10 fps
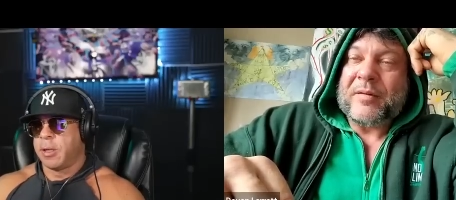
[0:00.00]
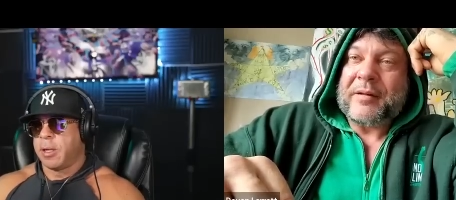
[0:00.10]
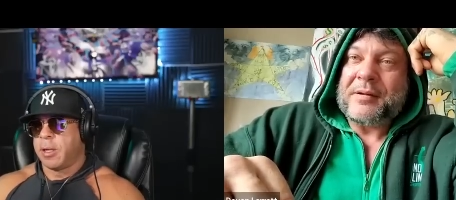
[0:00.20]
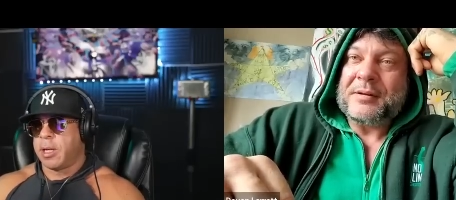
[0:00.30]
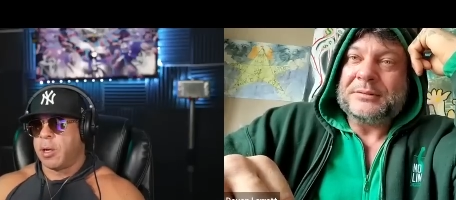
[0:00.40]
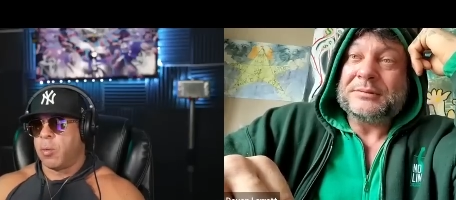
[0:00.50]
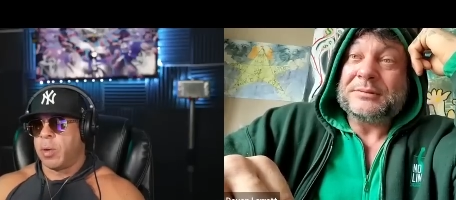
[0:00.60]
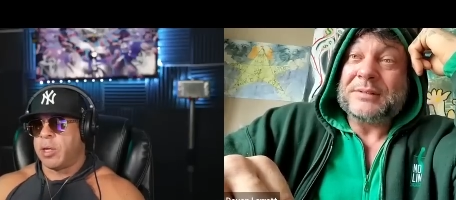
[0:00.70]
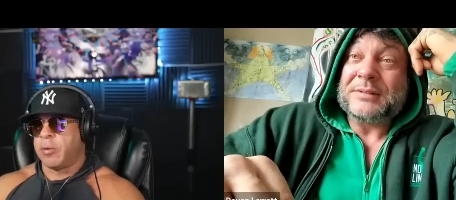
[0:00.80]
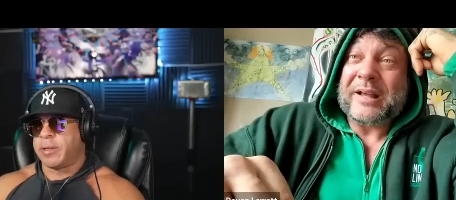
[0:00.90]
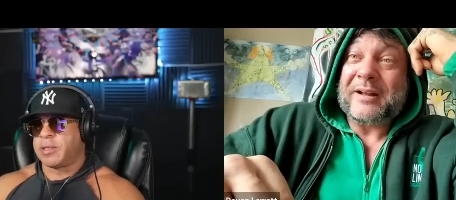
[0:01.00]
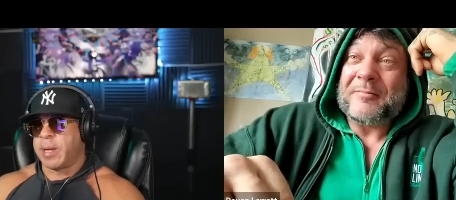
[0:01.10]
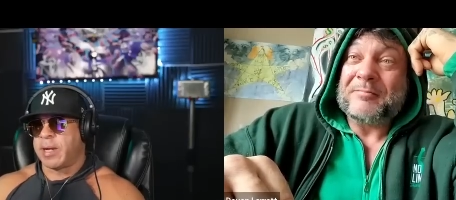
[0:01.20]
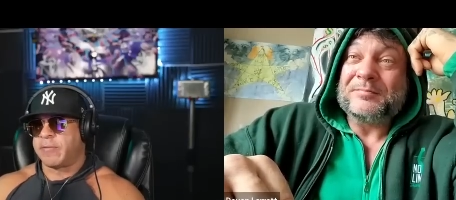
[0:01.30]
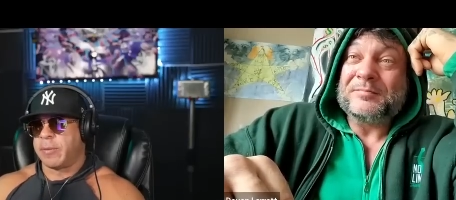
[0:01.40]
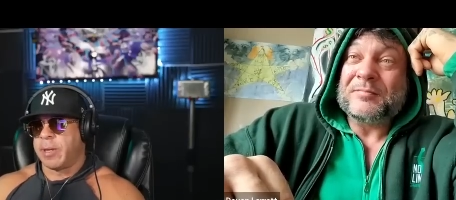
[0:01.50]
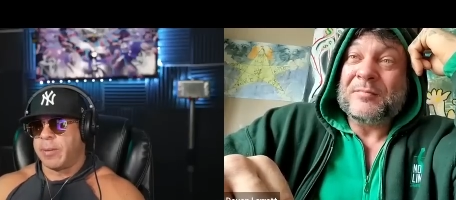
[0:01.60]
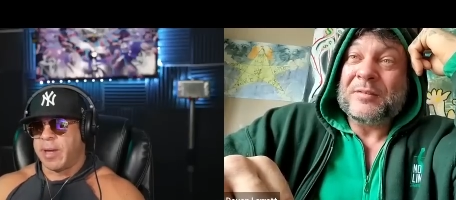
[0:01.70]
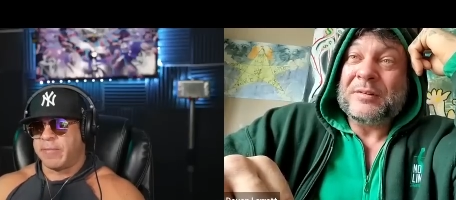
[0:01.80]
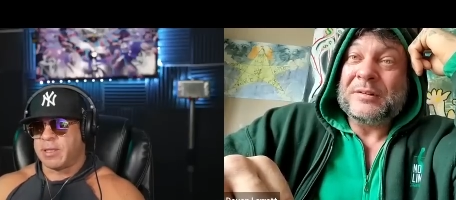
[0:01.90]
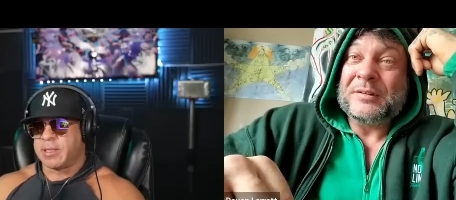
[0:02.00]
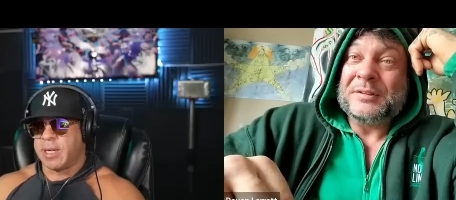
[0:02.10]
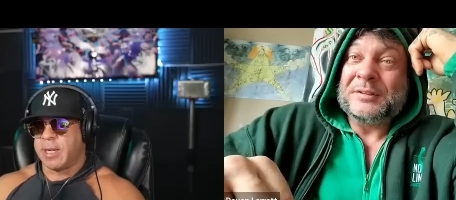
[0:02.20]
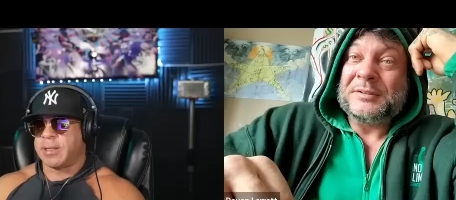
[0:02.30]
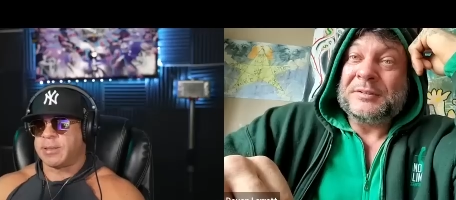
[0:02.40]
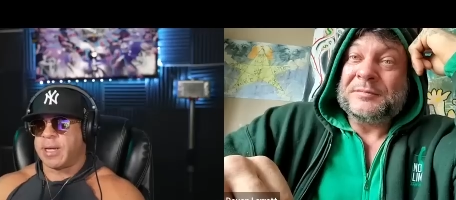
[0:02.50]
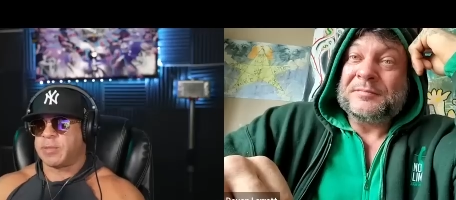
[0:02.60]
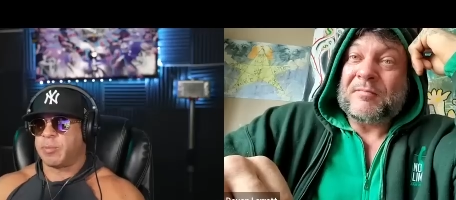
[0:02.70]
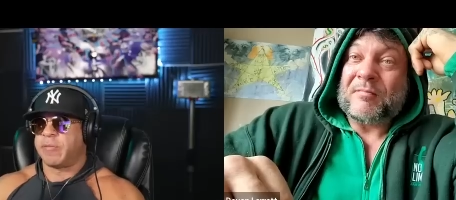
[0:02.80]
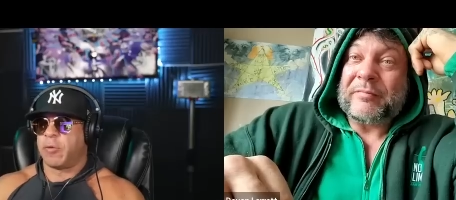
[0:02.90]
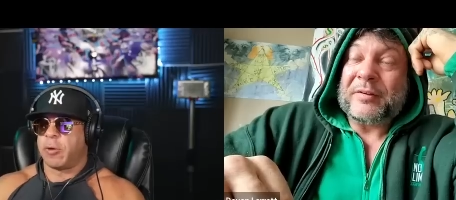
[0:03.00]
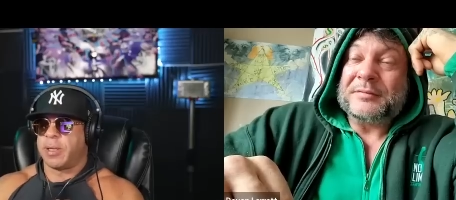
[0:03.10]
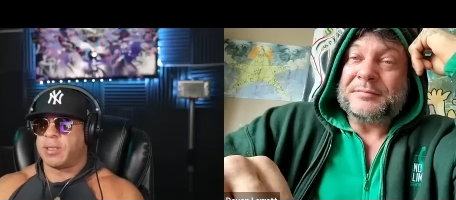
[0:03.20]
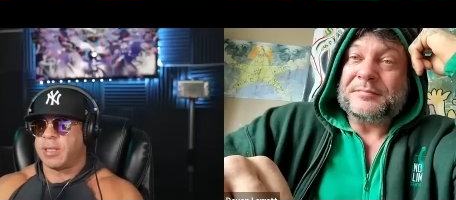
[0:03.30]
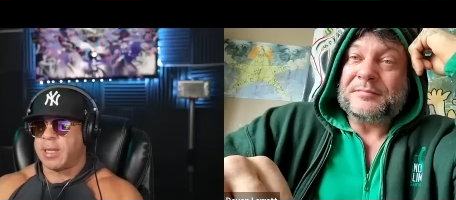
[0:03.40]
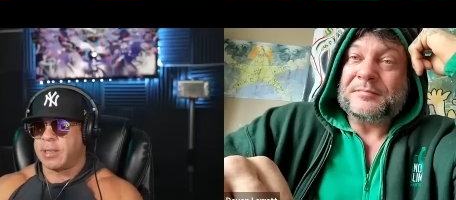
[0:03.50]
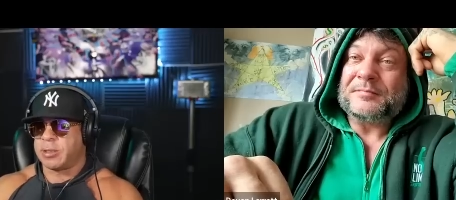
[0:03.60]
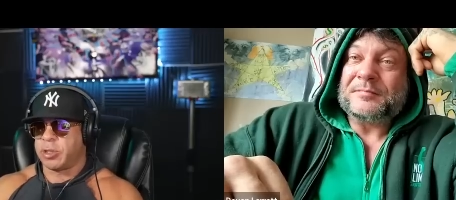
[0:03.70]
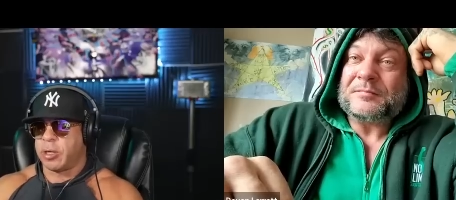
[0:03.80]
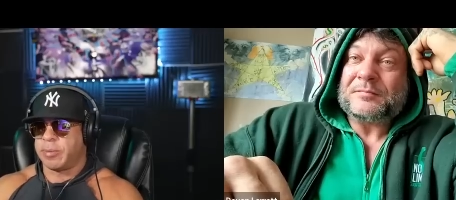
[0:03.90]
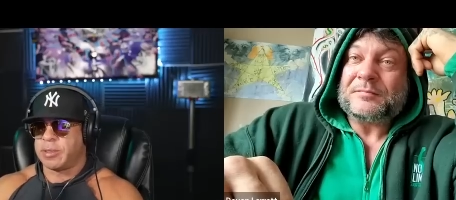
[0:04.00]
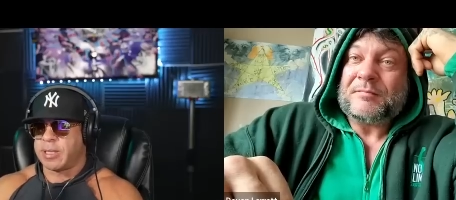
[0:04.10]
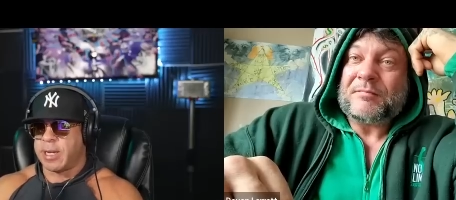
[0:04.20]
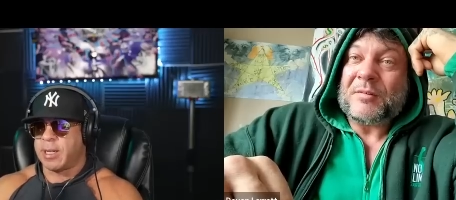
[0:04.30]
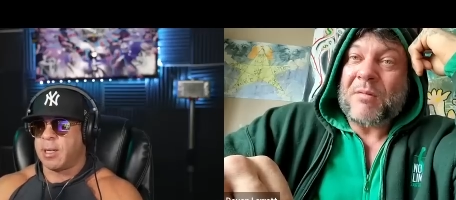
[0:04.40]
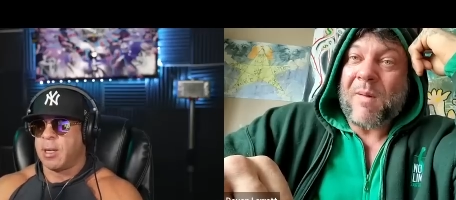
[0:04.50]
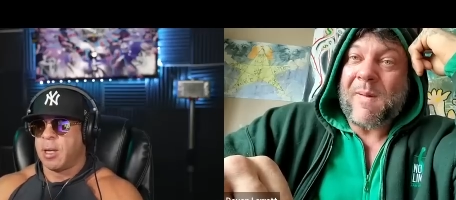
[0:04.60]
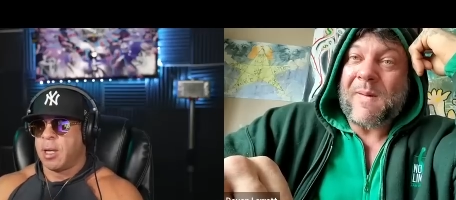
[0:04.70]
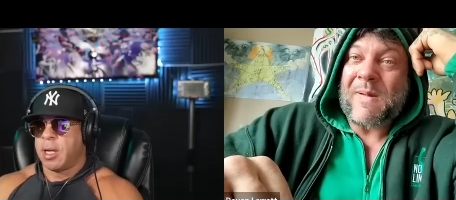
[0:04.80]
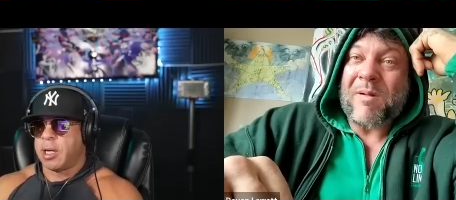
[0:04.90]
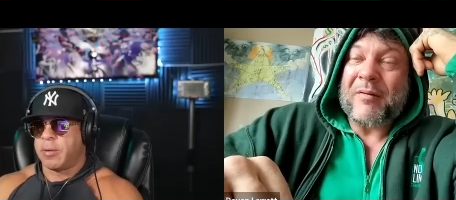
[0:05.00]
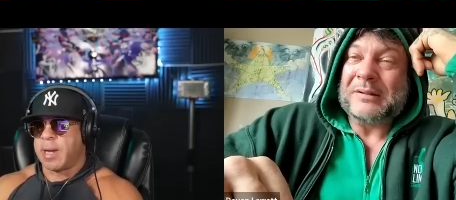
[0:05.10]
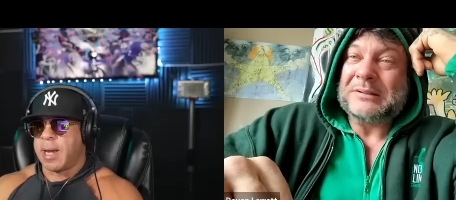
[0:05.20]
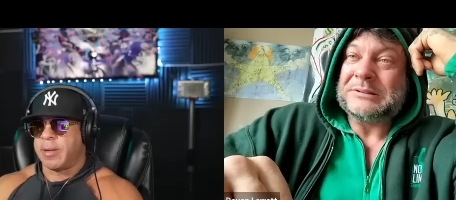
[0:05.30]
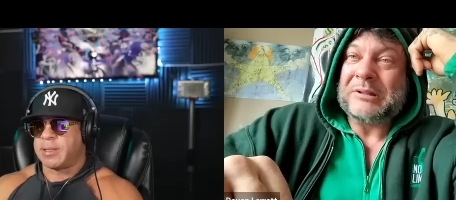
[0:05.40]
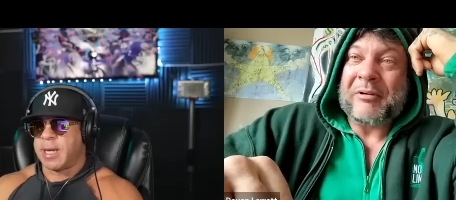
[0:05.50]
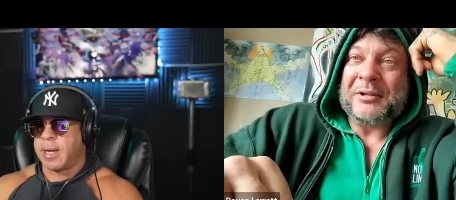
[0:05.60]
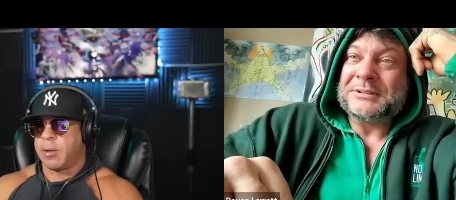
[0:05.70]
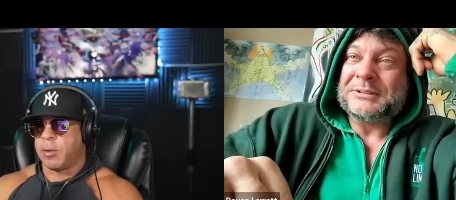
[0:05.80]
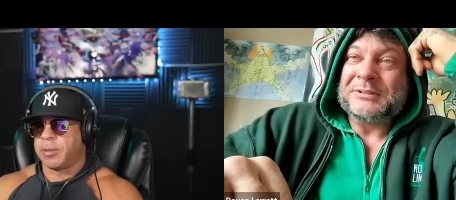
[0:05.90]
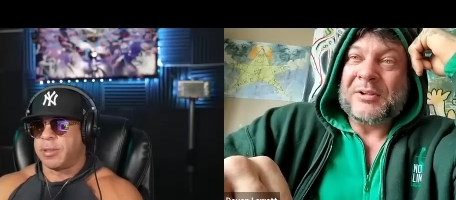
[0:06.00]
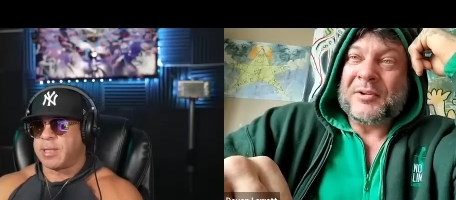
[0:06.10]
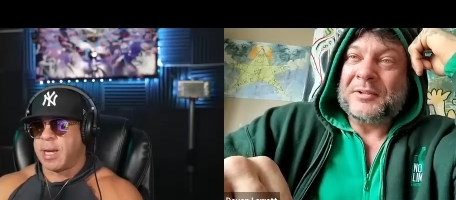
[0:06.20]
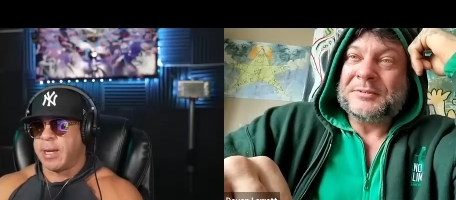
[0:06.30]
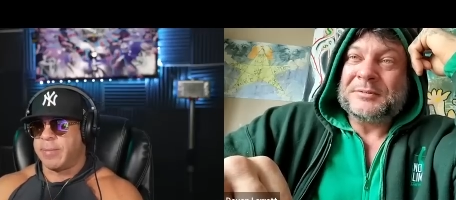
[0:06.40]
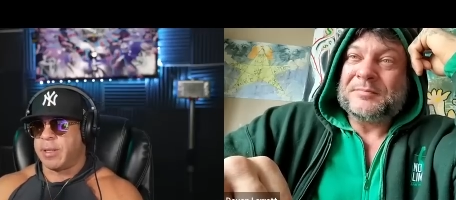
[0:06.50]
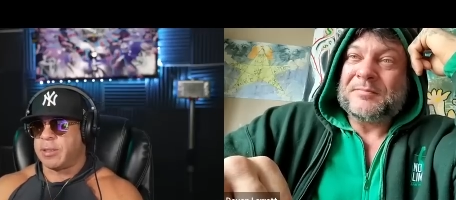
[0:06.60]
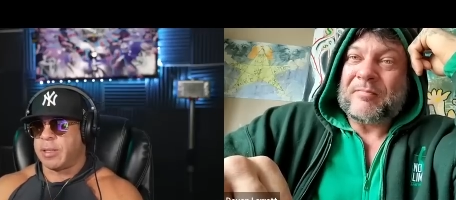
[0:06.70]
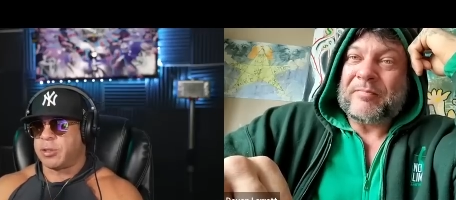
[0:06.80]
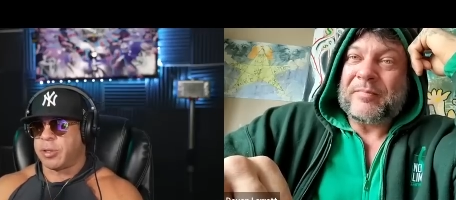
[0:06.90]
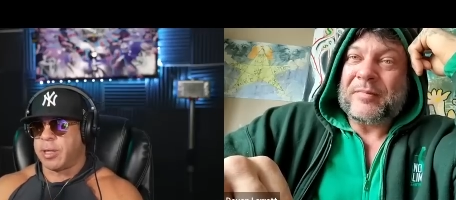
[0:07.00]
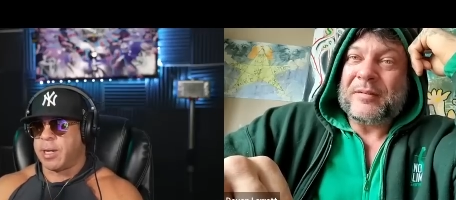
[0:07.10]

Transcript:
Speaker 1: You know, what do you expect from him after seeing his last performance against John Brzenk? You know, now he's got all this time to, to train